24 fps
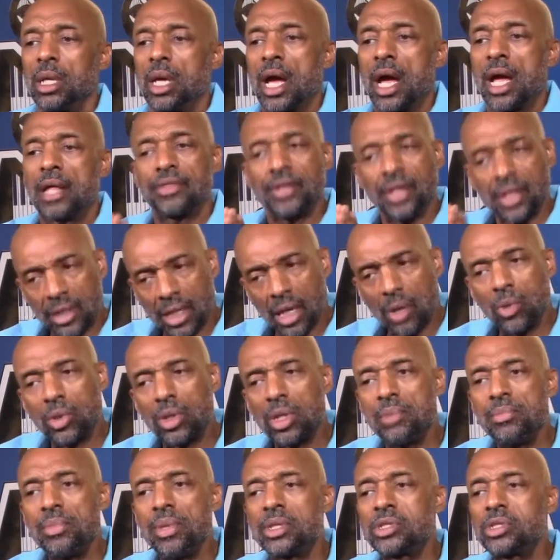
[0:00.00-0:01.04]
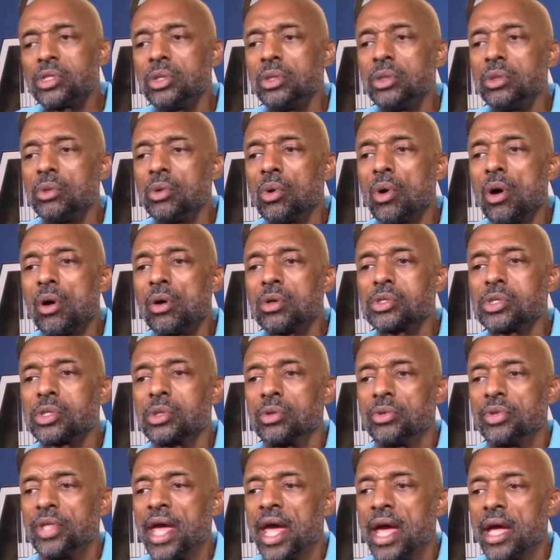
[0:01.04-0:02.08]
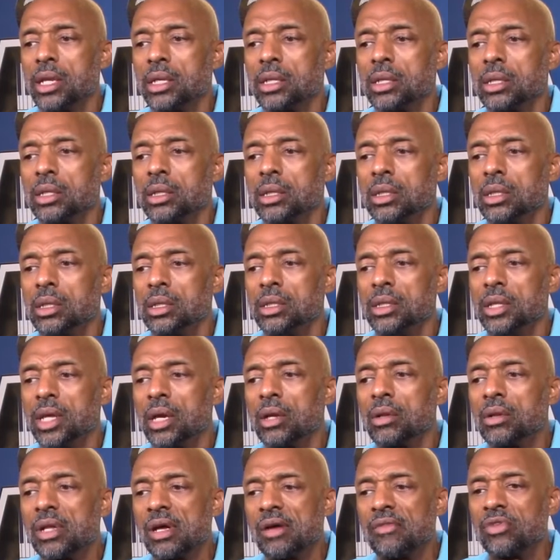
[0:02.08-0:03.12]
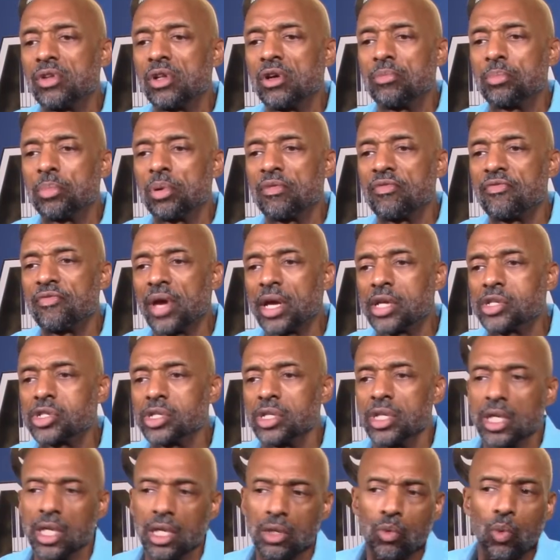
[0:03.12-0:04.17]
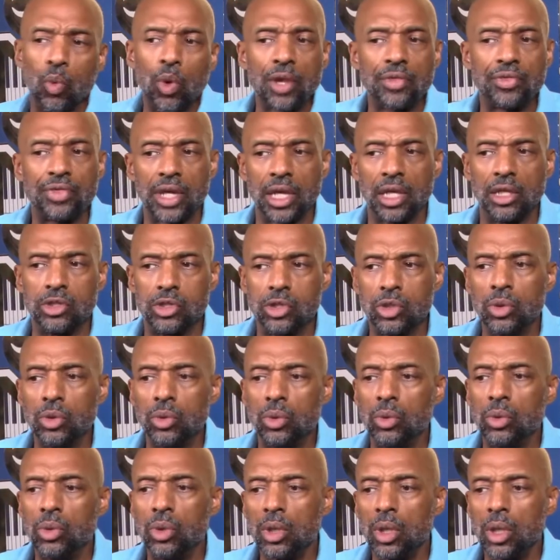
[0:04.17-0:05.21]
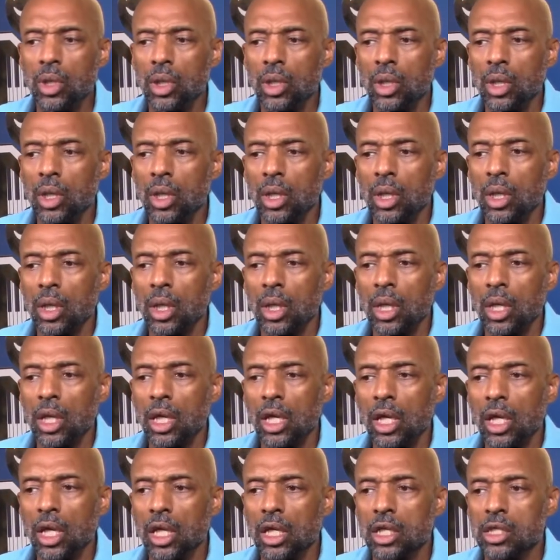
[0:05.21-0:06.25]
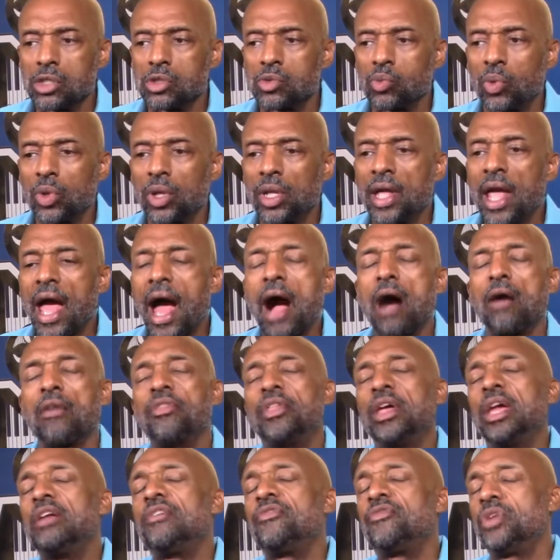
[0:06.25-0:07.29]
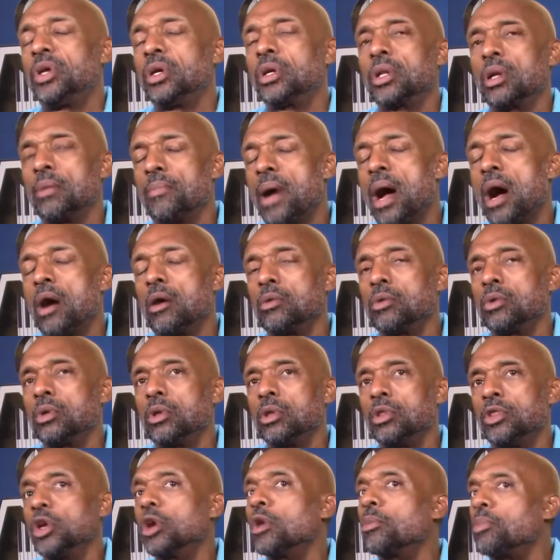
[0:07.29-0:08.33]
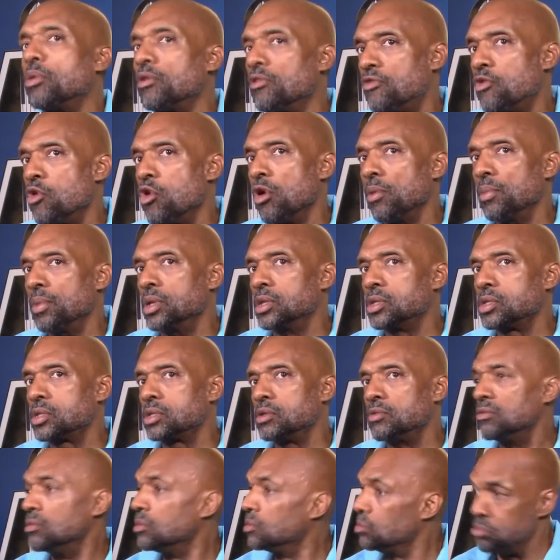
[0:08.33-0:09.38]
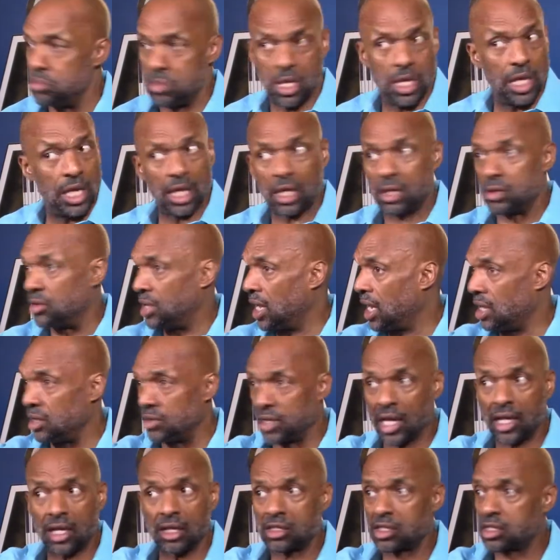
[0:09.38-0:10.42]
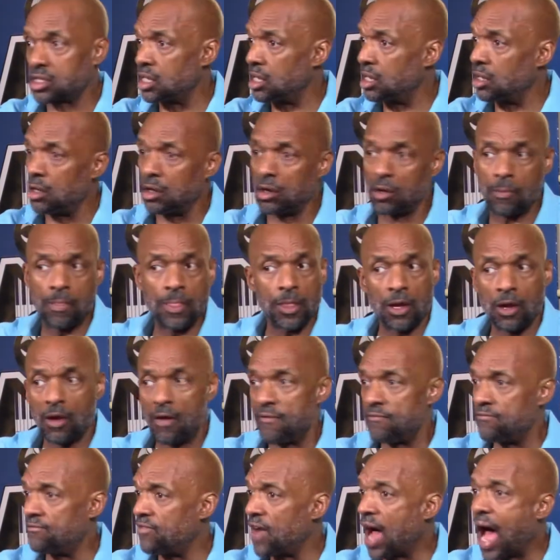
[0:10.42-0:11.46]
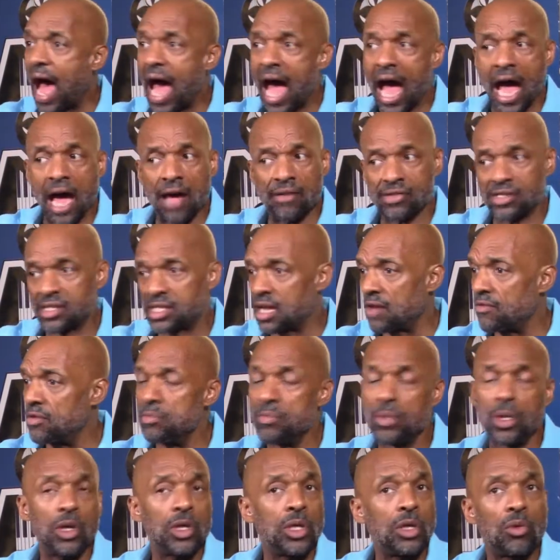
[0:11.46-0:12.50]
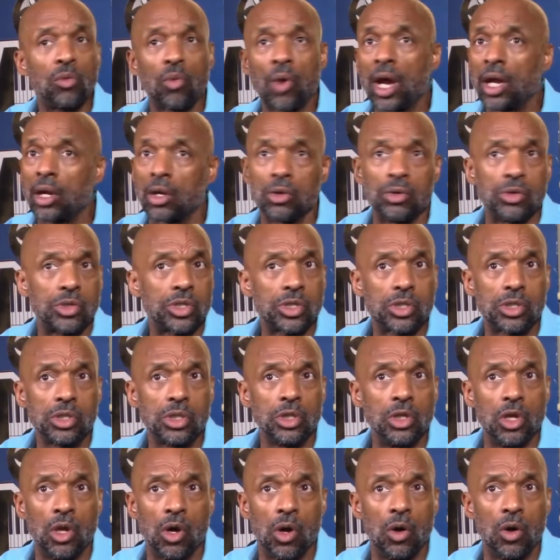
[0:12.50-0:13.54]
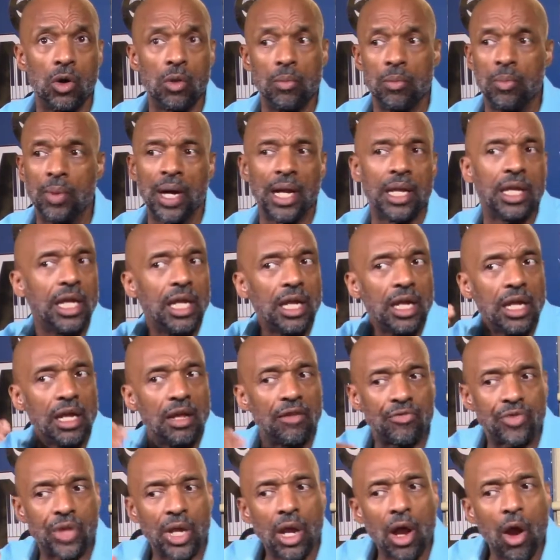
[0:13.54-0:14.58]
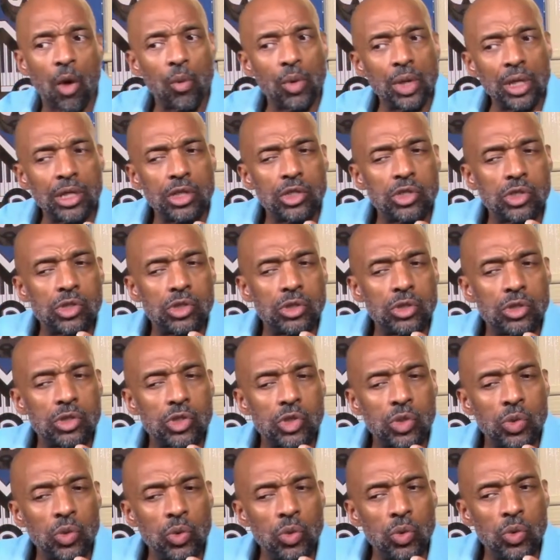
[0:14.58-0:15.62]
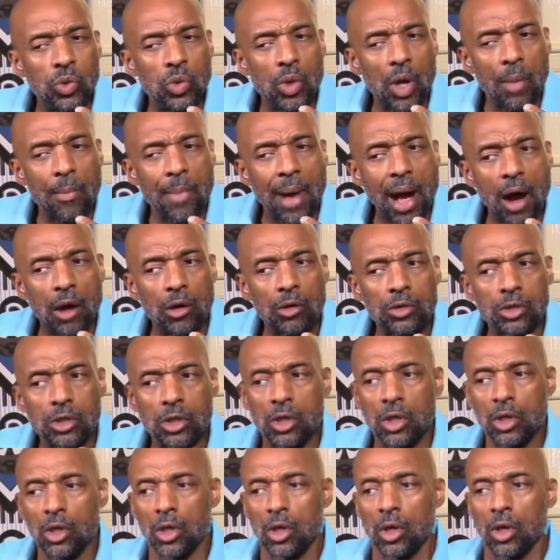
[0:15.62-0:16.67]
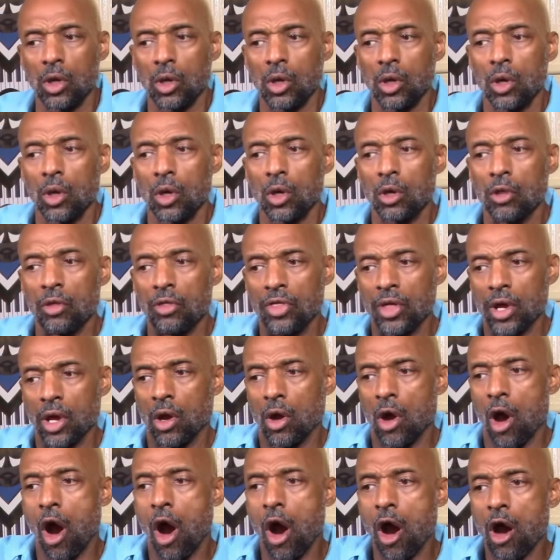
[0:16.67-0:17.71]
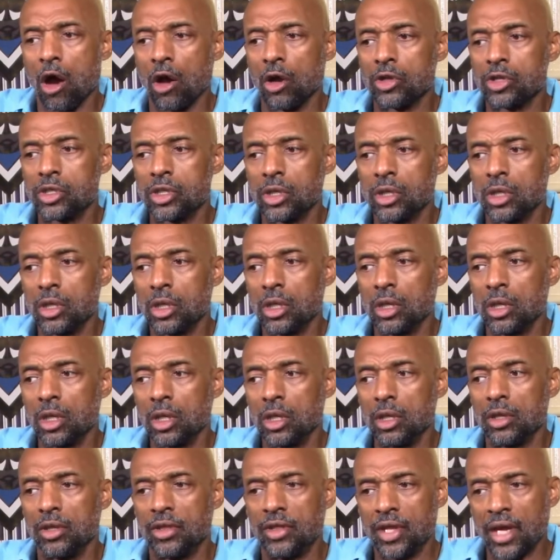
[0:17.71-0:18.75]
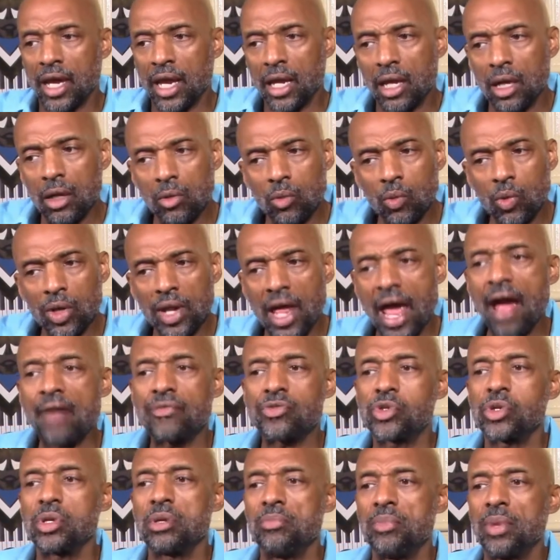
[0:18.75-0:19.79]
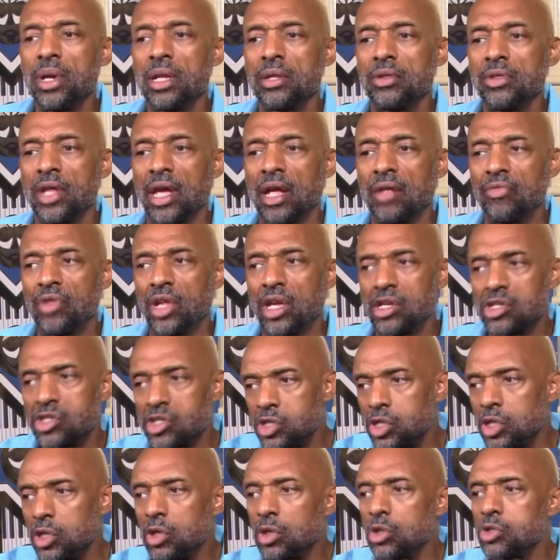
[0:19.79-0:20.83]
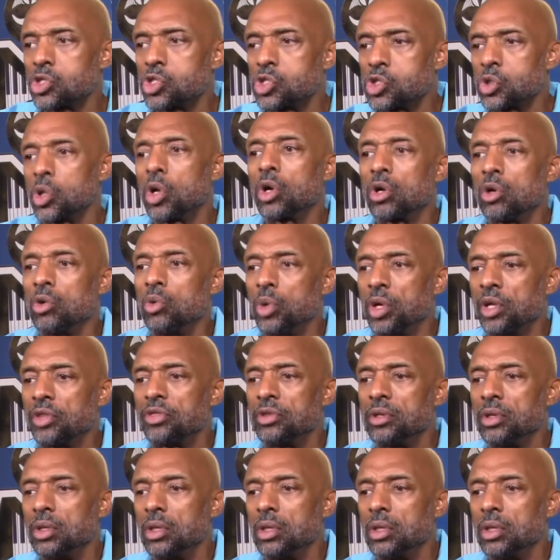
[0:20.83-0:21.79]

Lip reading: I think they will admit to you also that their level of perfection in what they do is really how they feel about their performance. They could sell 5-7 million records, you know, but if they are really true about their art, they would have to admit that they still struggle with